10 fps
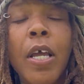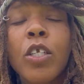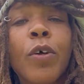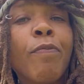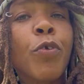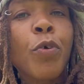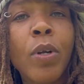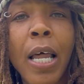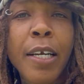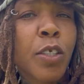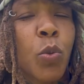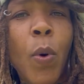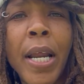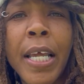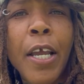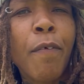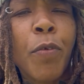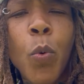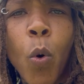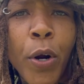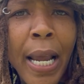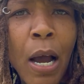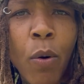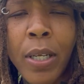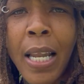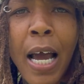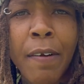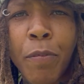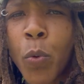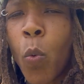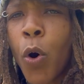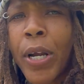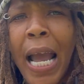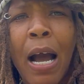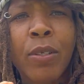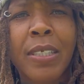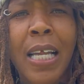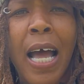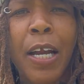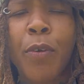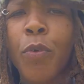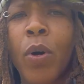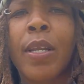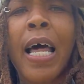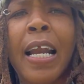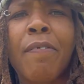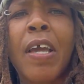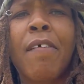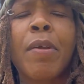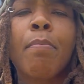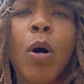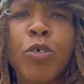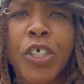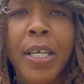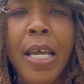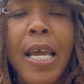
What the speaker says: So if you do a lot of sweating, if you work out a lot, if you work outside, you do a lot of heavy motion,